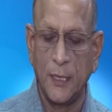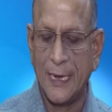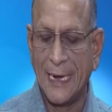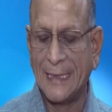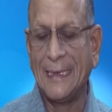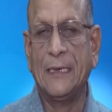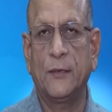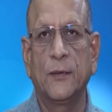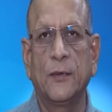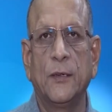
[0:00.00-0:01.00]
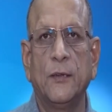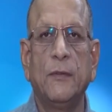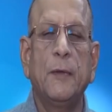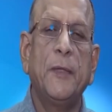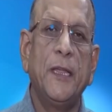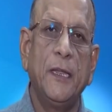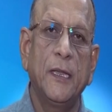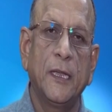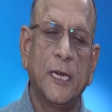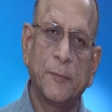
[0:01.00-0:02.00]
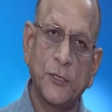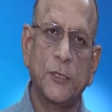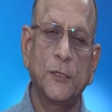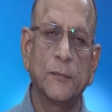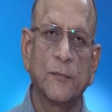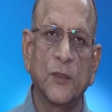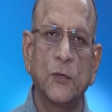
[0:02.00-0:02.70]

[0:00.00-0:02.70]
and then will be in a position